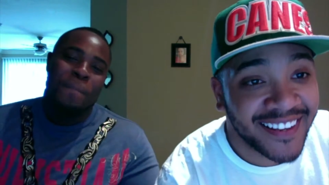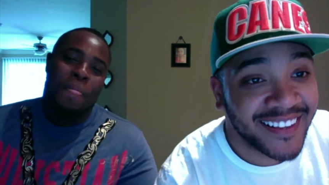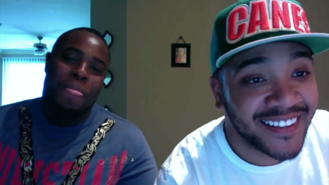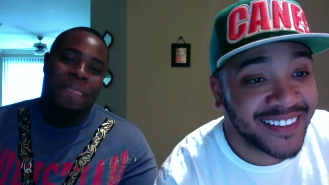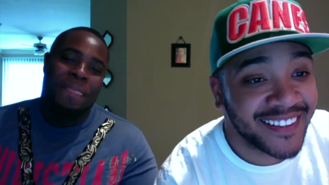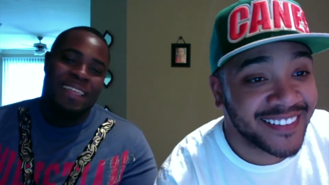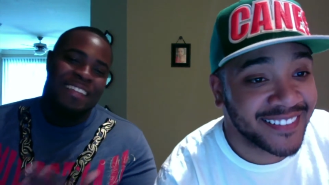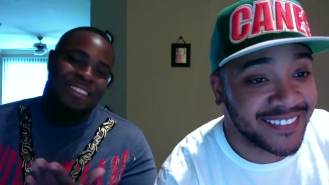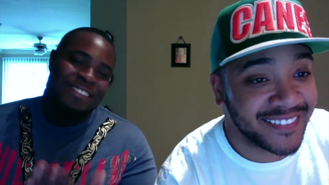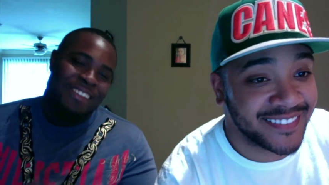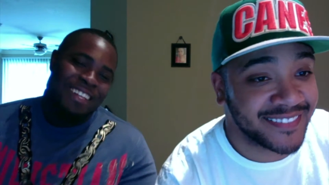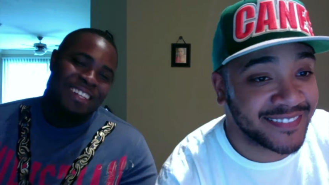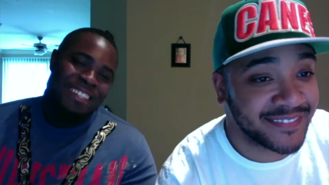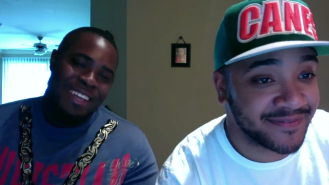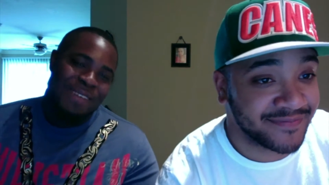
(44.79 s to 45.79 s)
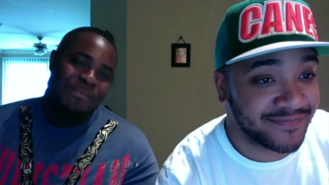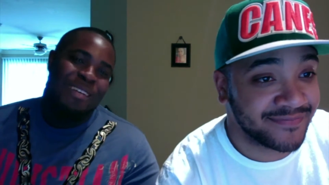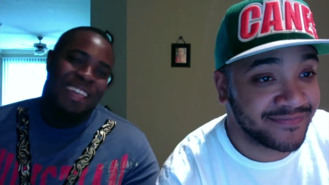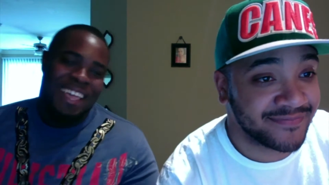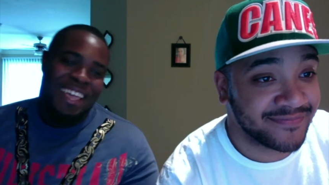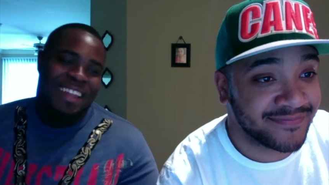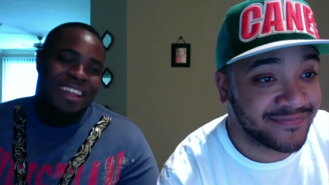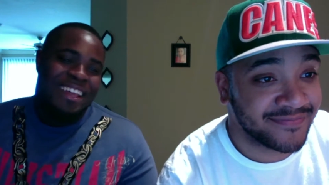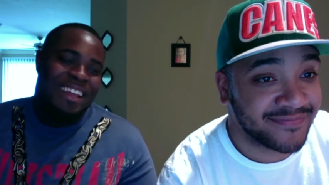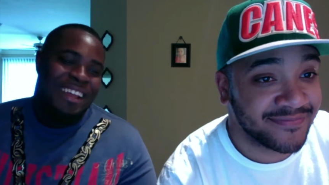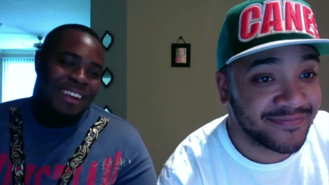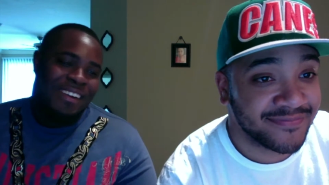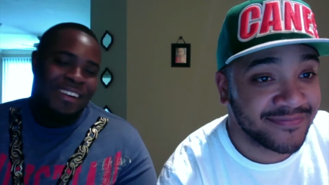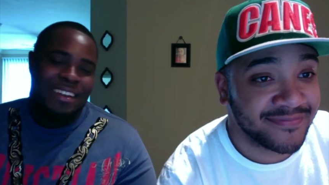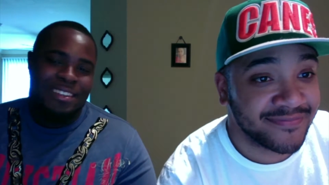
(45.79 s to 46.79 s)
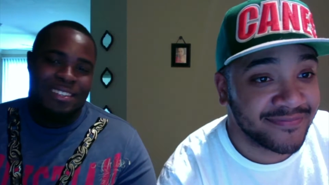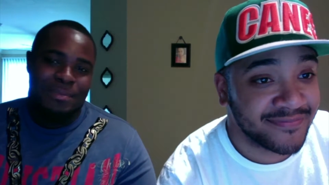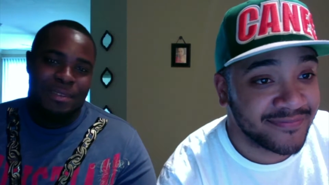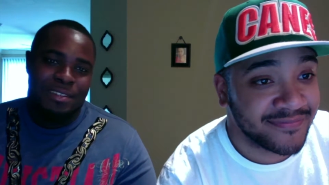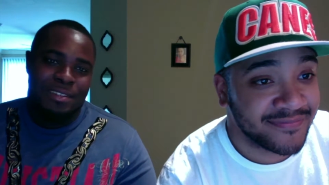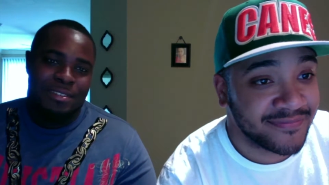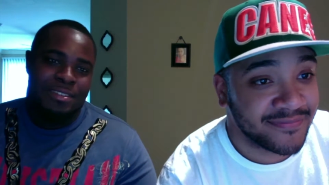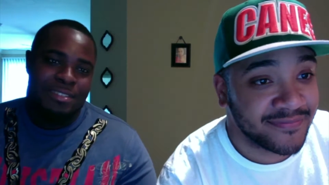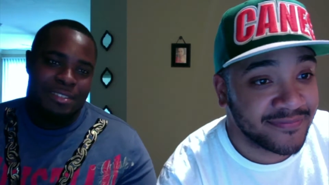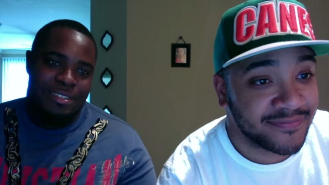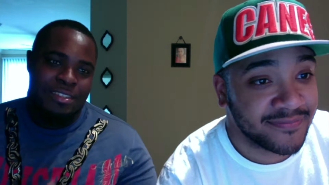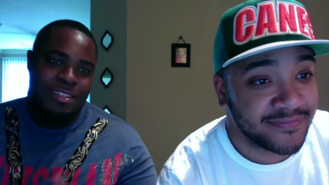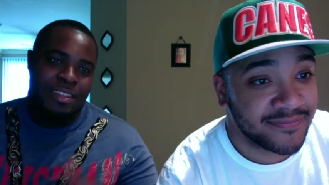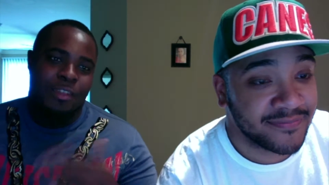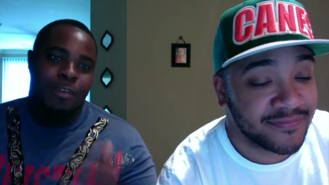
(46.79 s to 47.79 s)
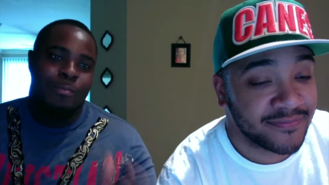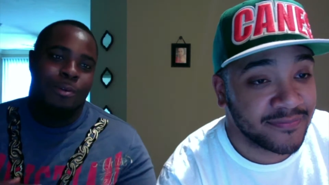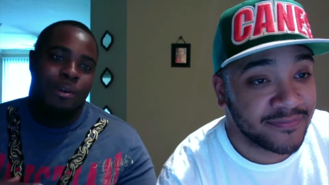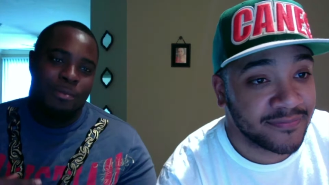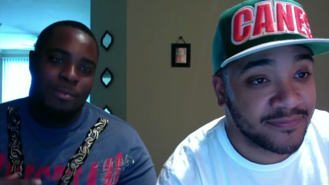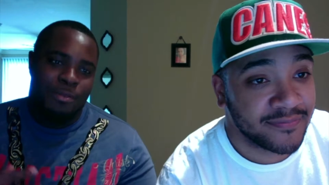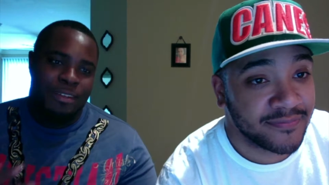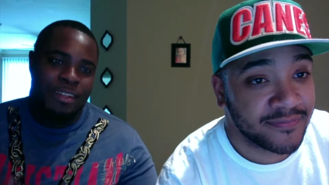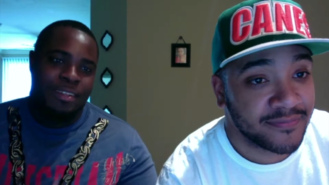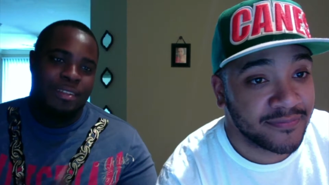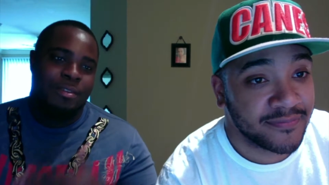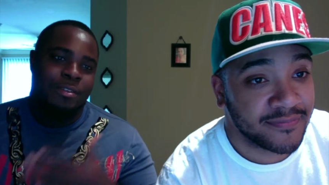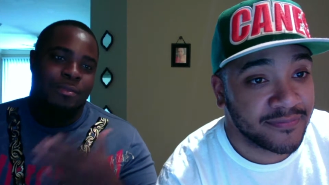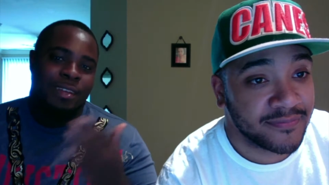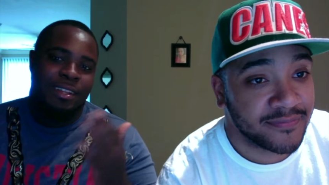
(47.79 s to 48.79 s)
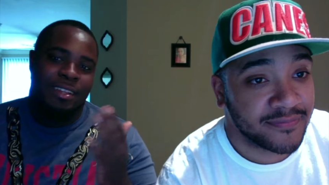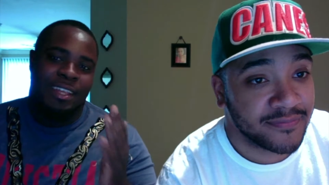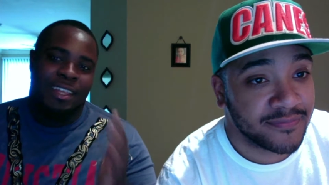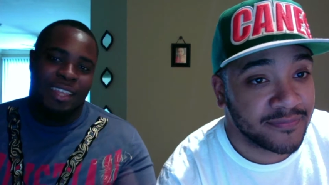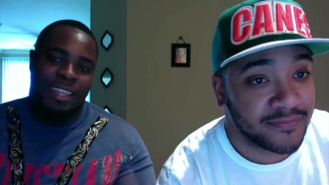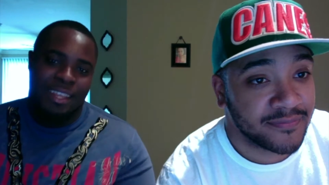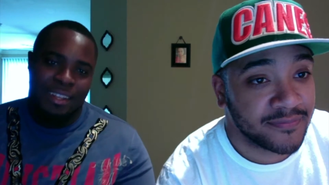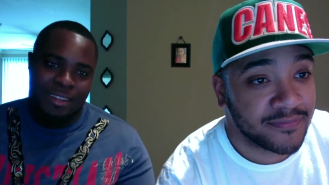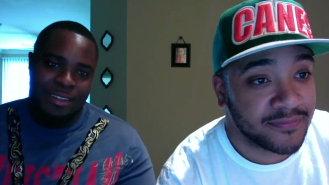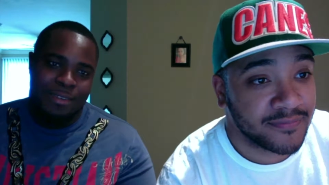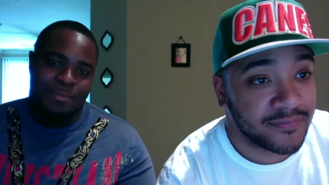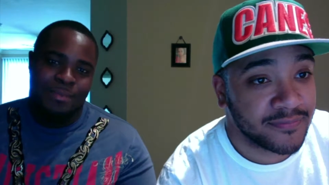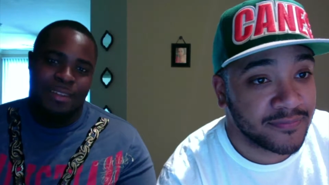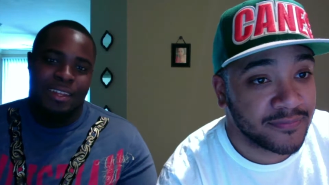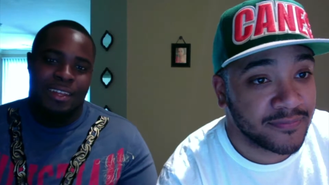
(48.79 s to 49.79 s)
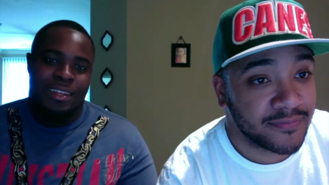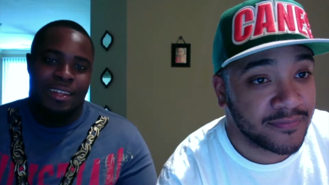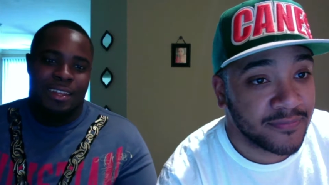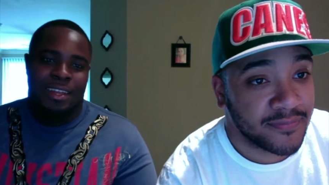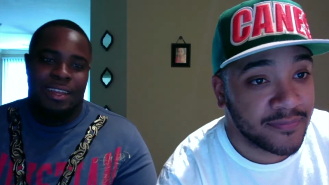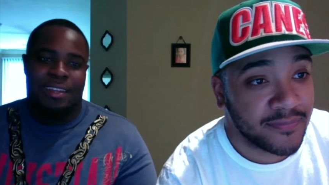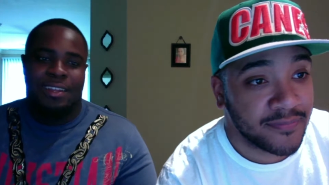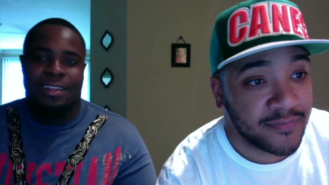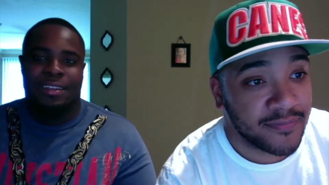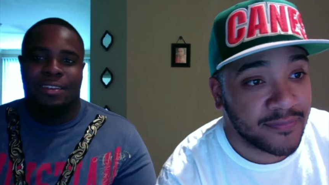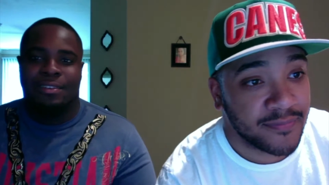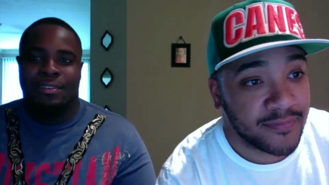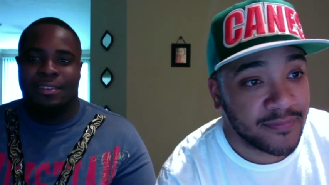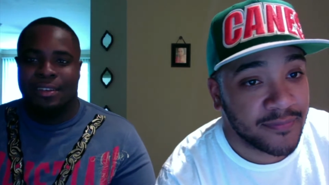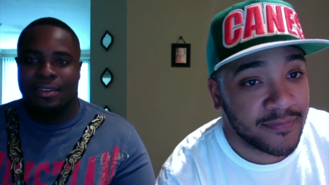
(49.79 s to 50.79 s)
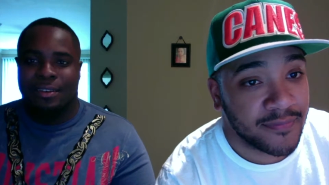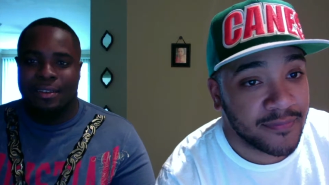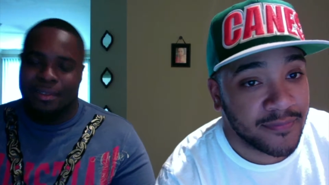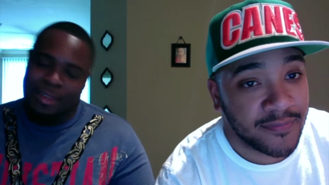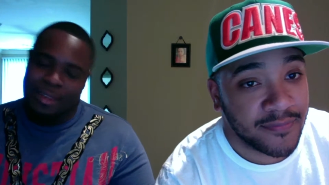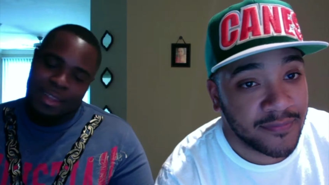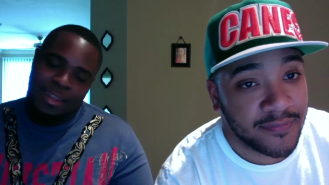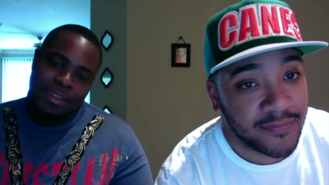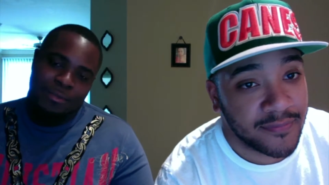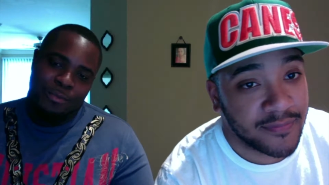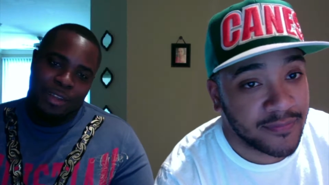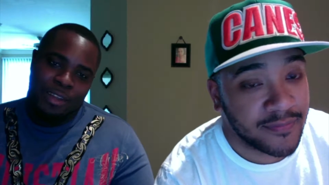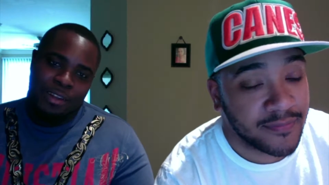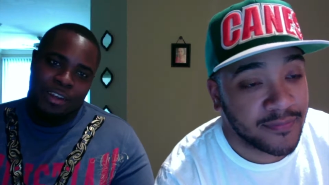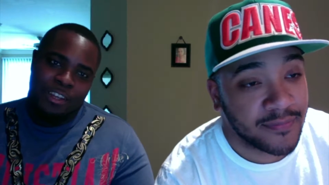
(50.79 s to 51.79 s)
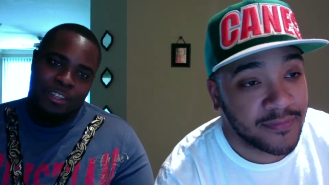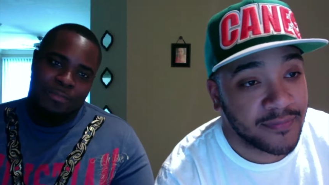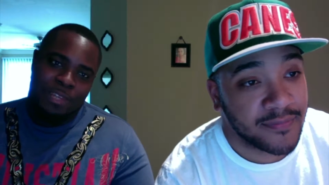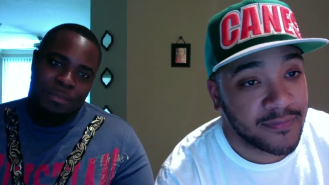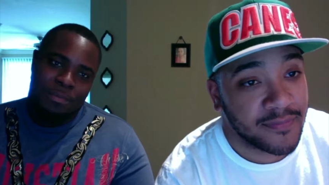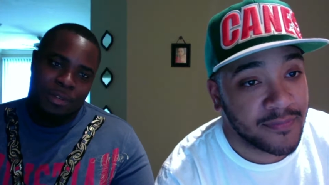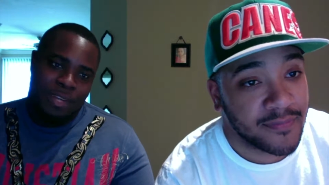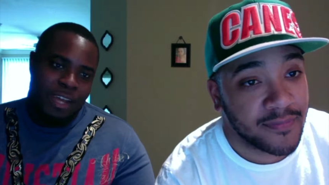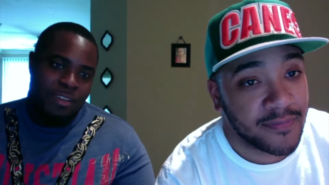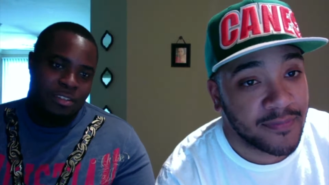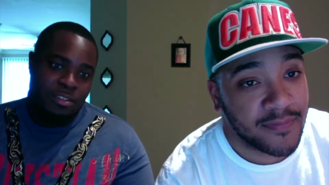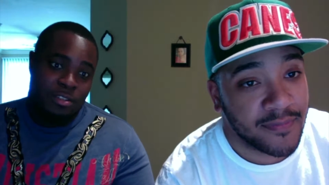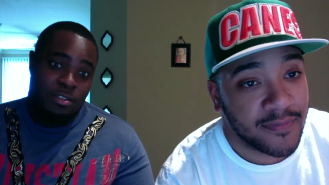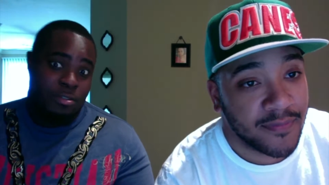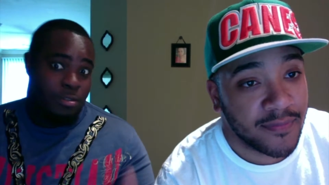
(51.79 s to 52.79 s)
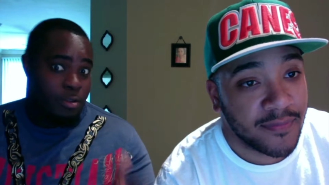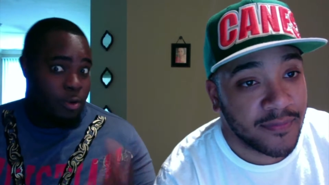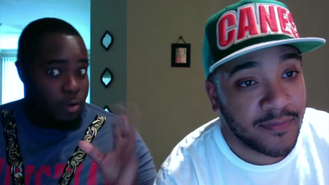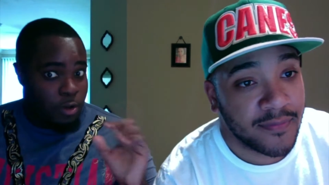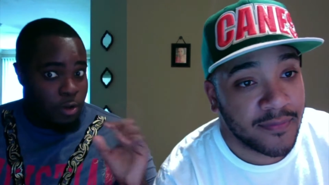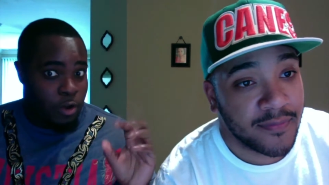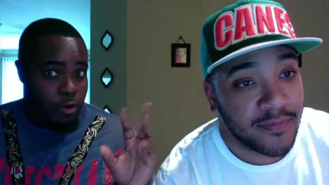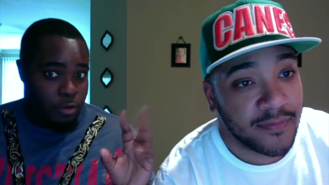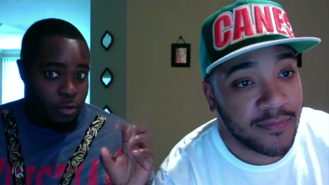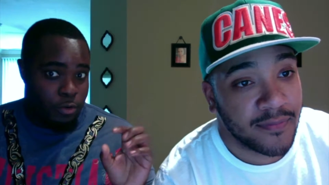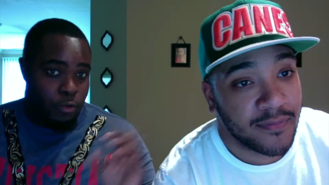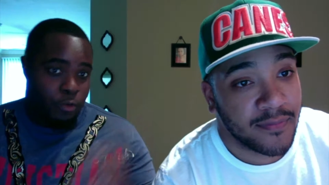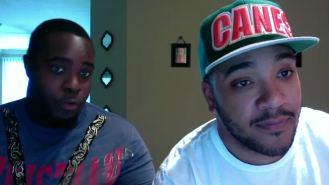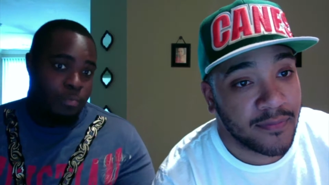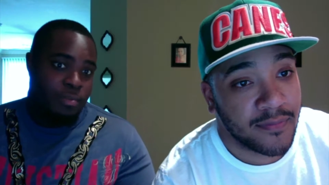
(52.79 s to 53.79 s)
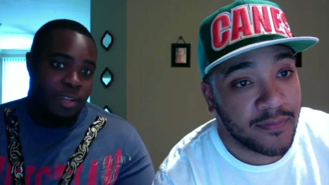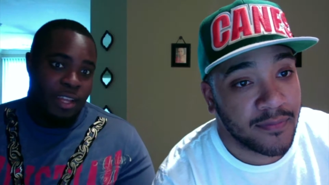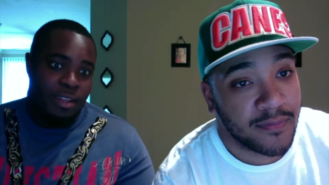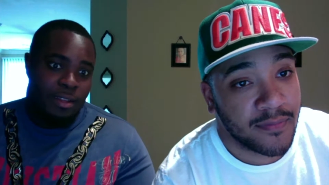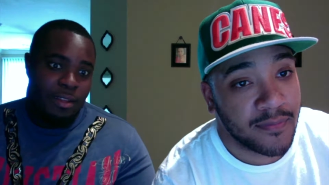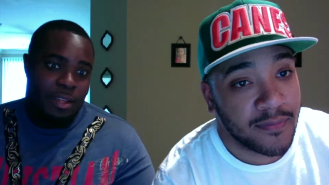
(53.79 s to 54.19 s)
Speaker 1: you guys trying to jump ahead. All right, to me, it's, it's a slow burn between until we get the kingdom, and then and then Rick and all his people. Now this so-called new group that